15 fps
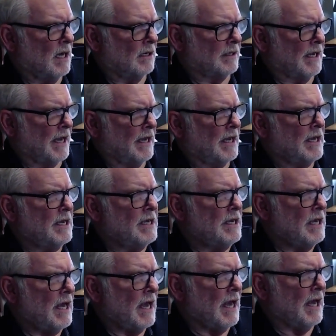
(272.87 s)
Okay.
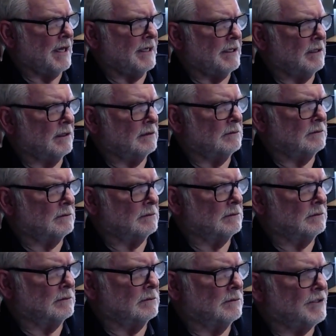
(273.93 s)
And
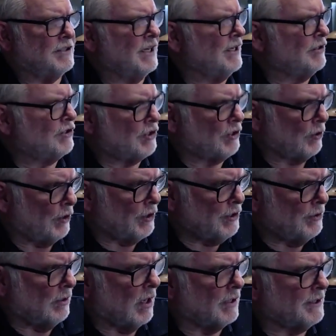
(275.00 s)
was he assuring
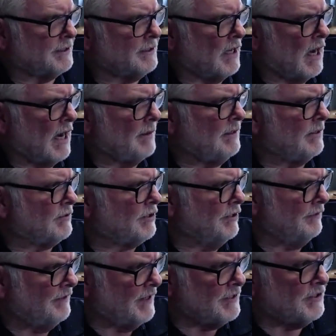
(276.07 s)
you all the time? He was
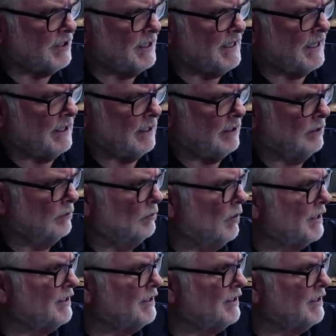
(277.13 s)
convincing that you won